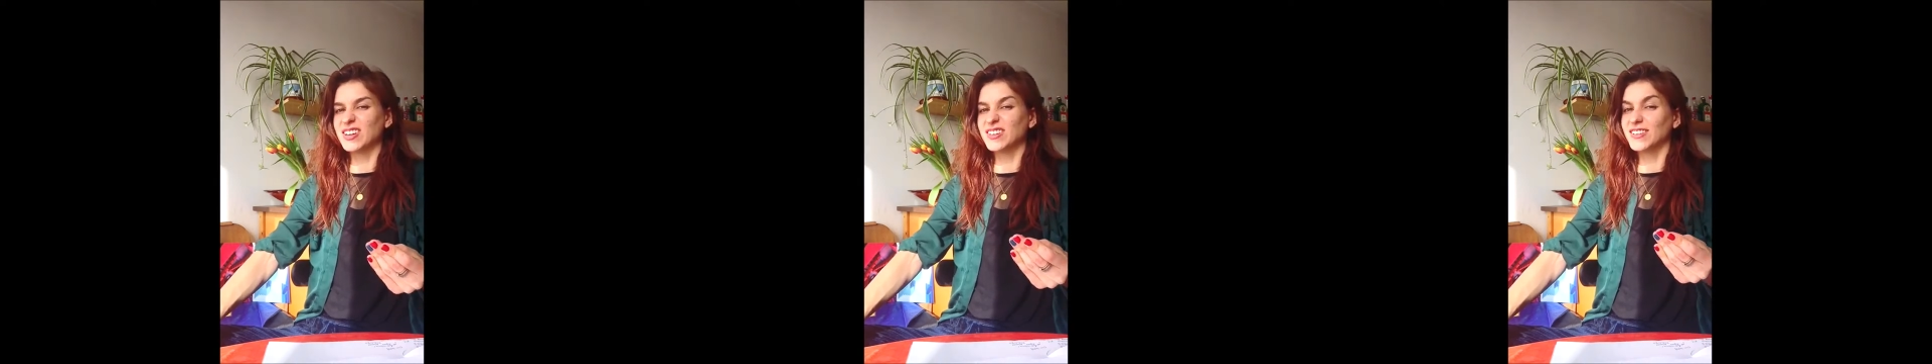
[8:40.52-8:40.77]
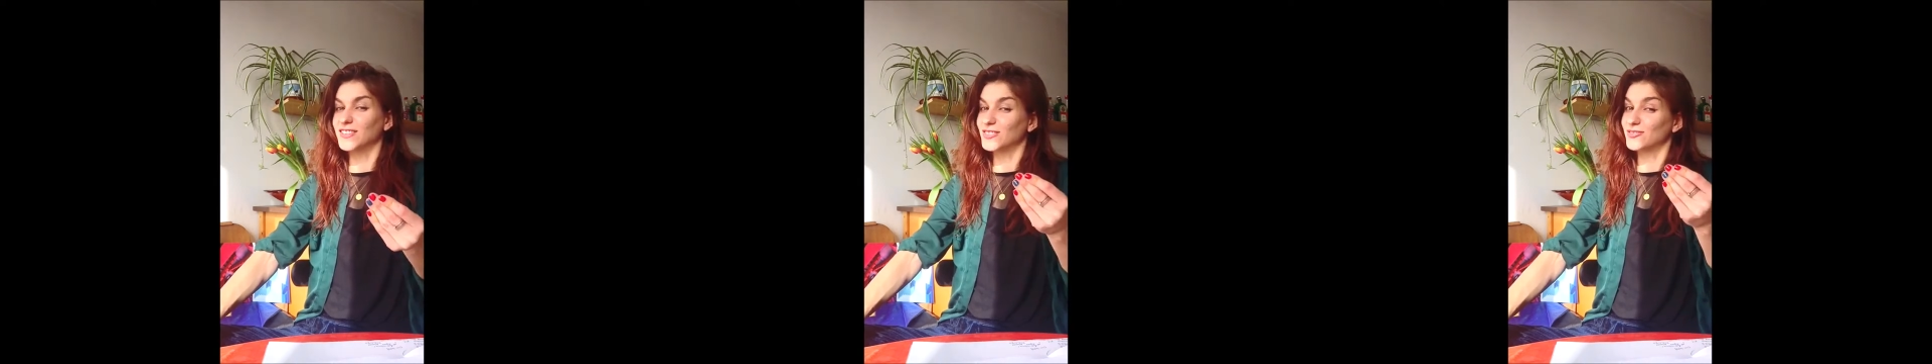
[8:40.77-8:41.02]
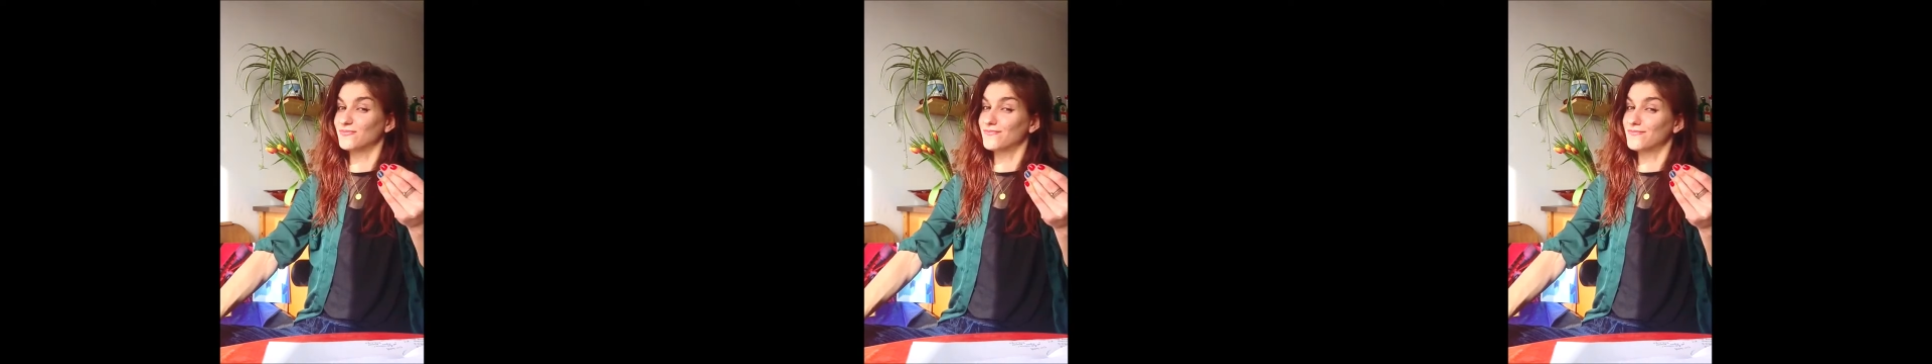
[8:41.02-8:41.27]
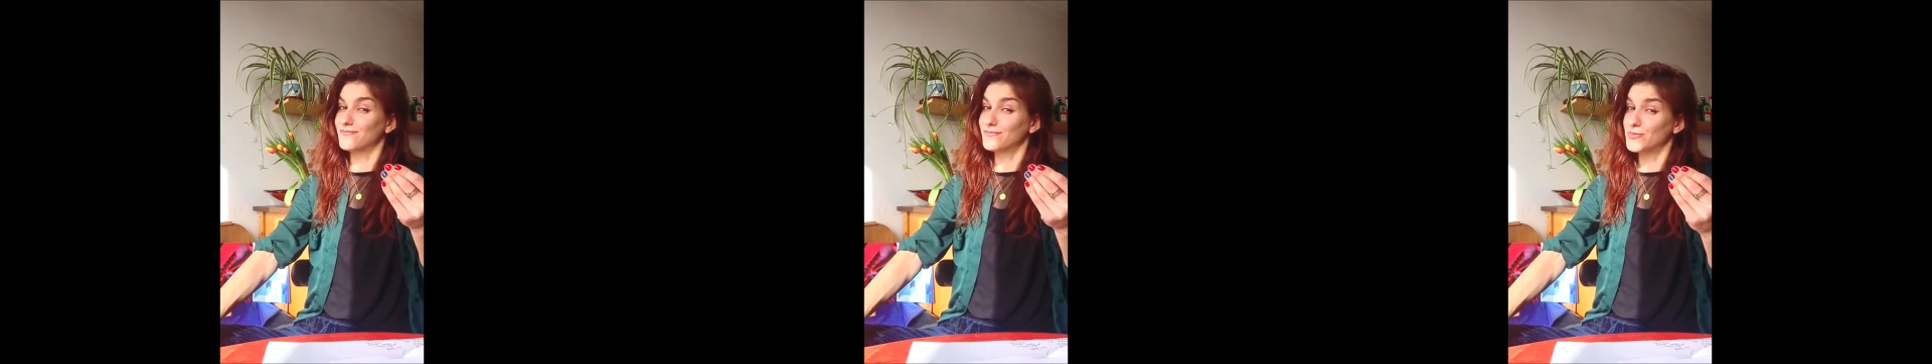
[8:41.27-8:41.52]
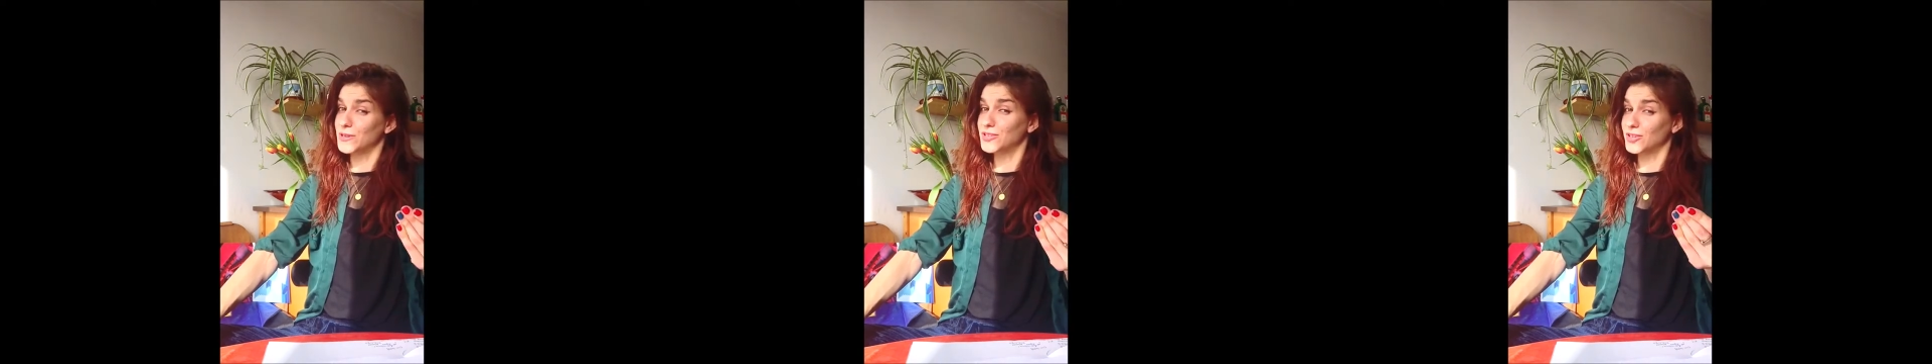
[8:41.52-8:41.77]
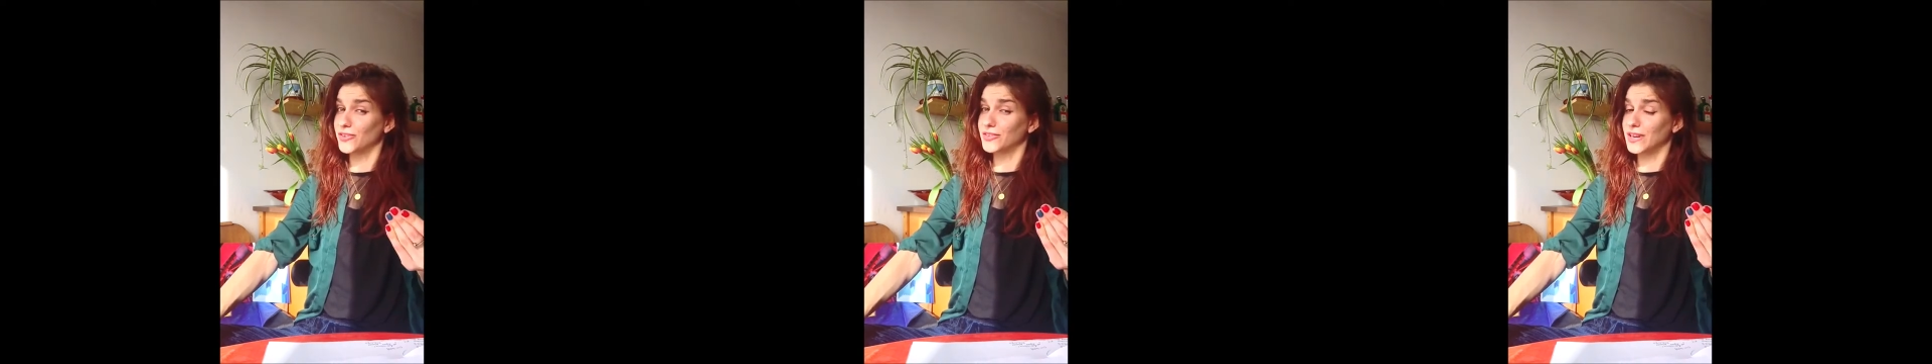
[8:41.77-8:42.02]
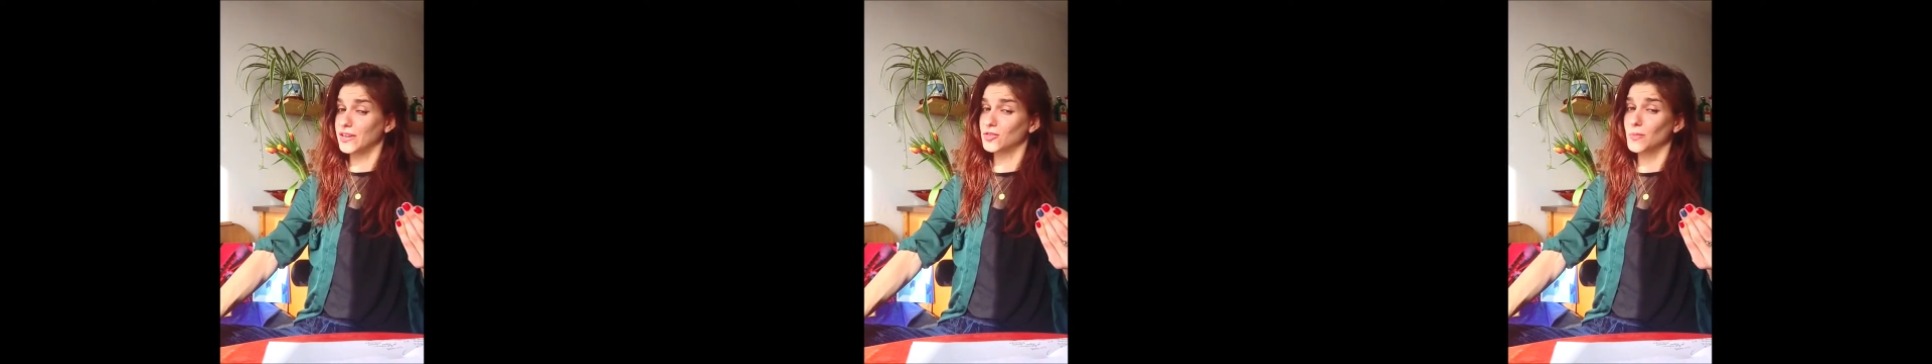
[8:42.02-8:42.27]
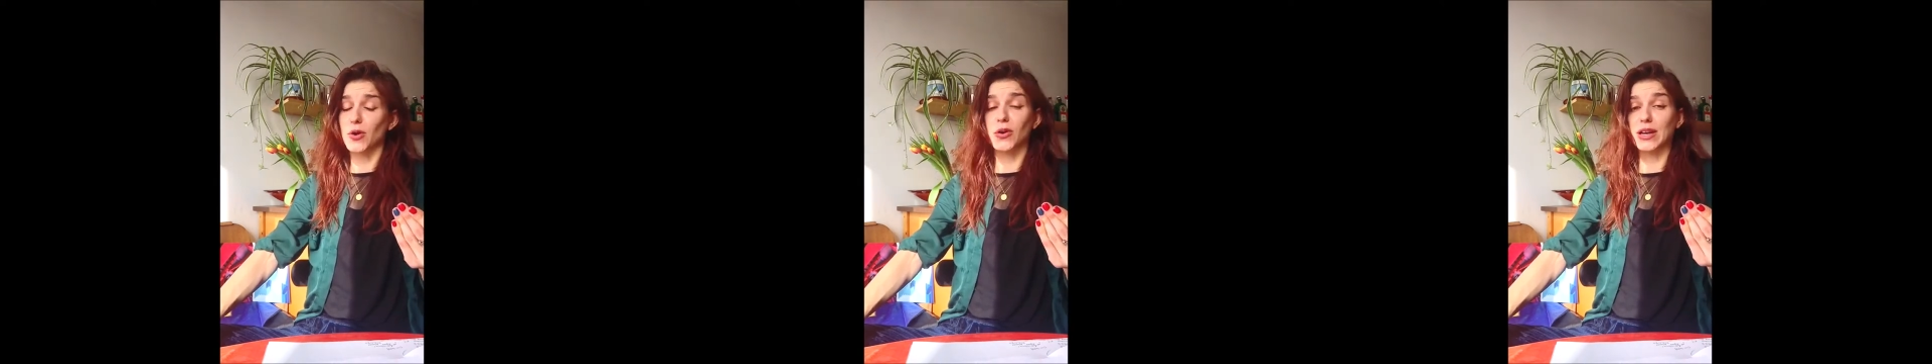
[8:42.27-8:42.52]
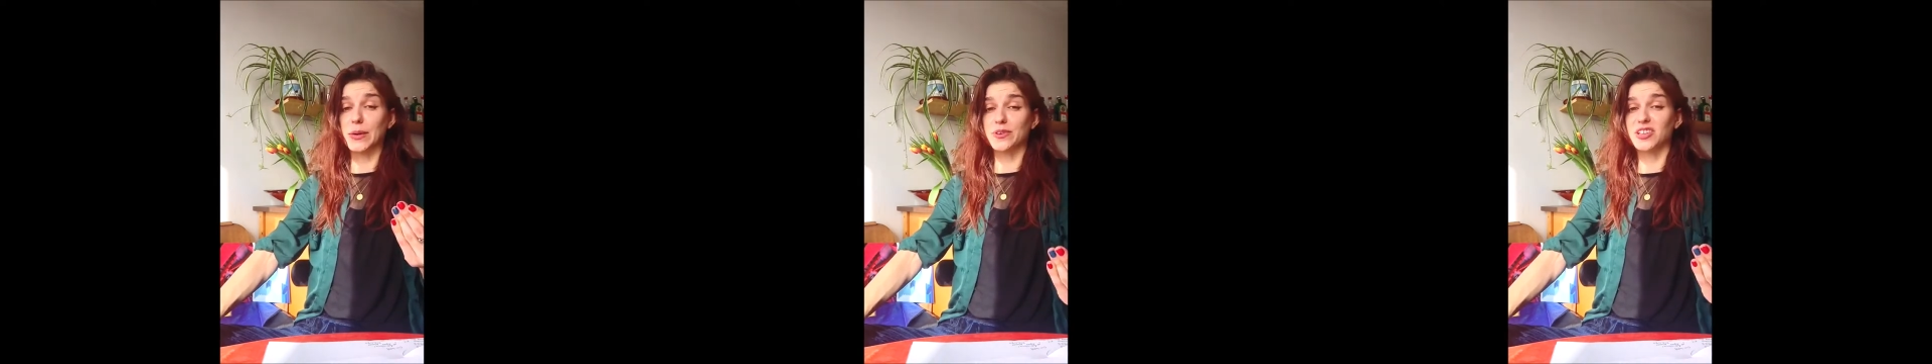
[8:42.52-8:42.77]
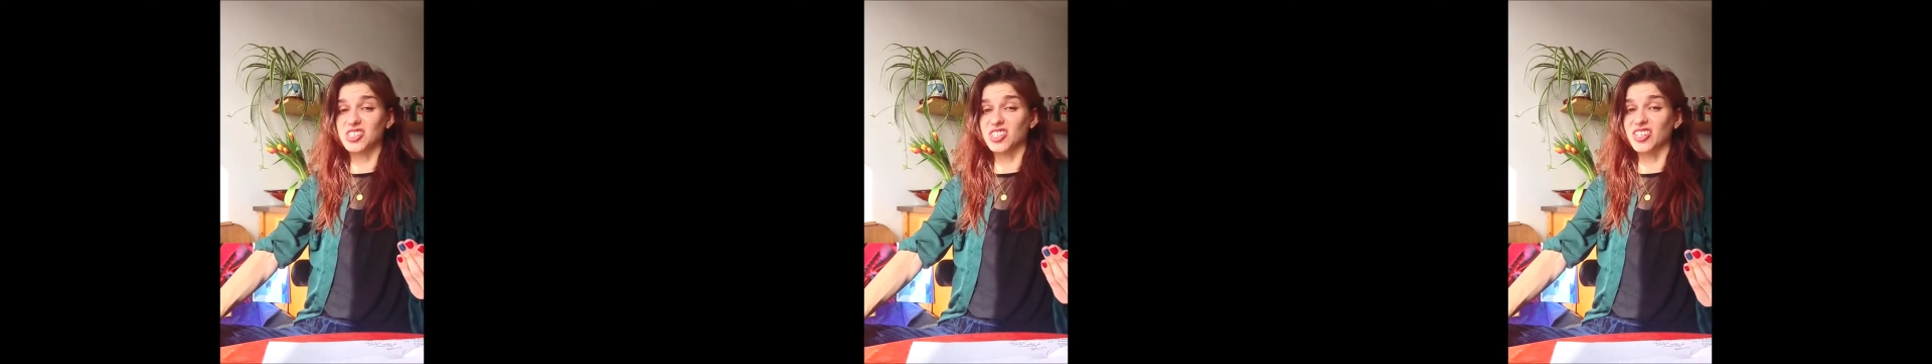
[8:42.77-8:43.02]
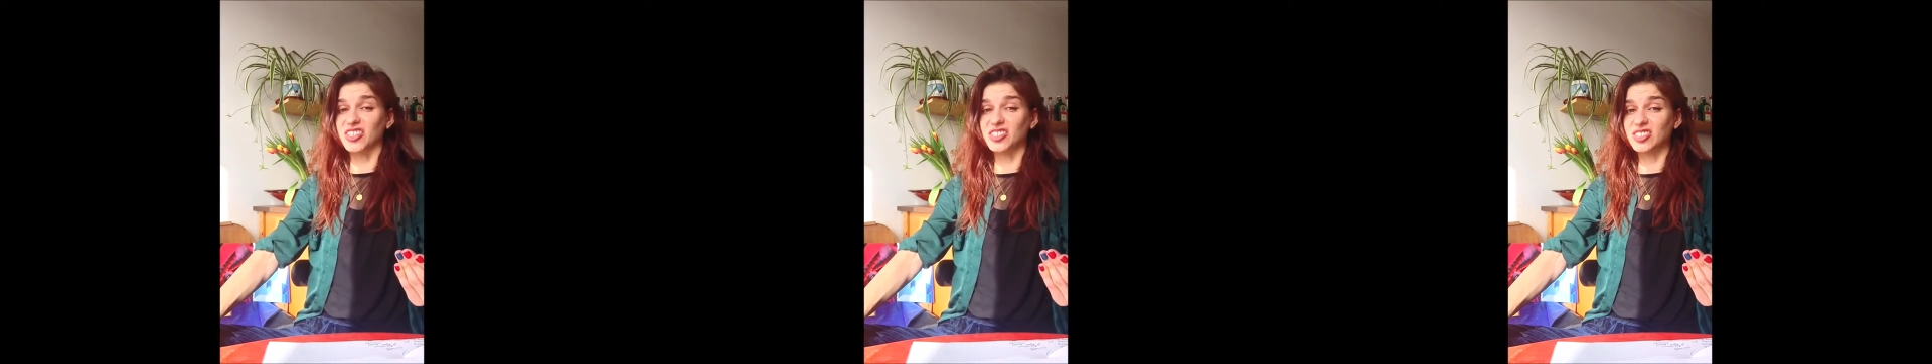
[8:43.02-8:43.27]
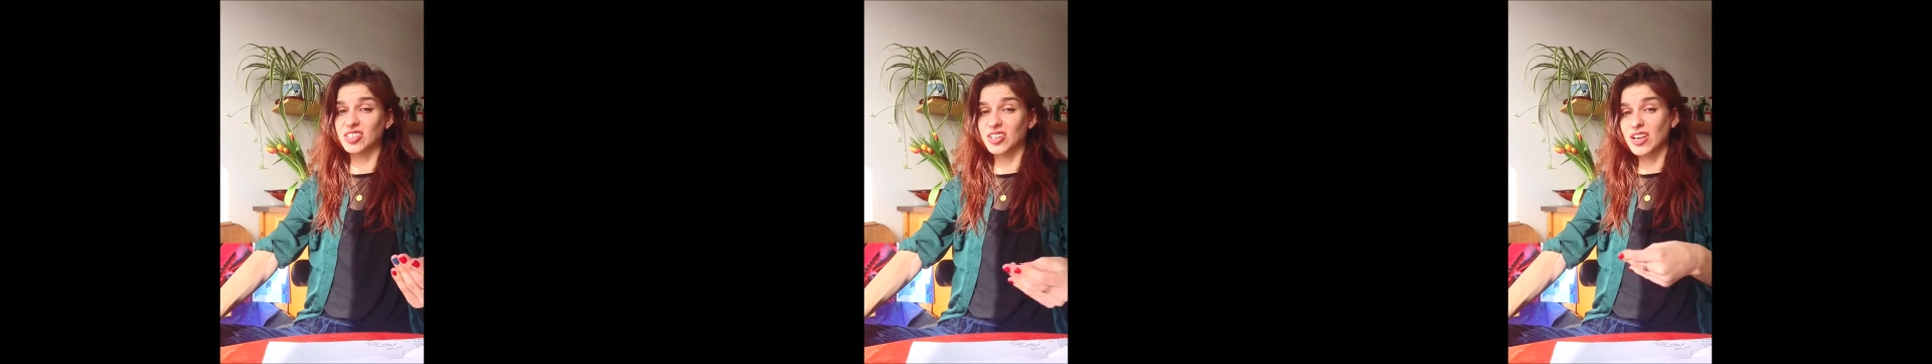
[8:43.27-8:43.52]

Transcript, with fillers: Because pretty sure he's an outspoken abolitionist,